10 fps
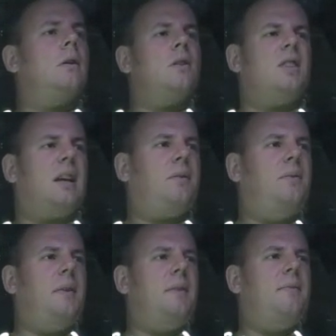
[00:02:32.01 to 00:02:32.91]
So that's
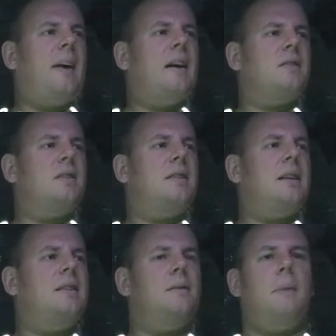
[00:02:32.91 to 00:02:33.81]
50,000
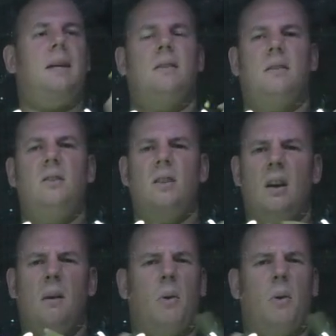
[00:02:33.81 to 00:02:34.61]
centimetres,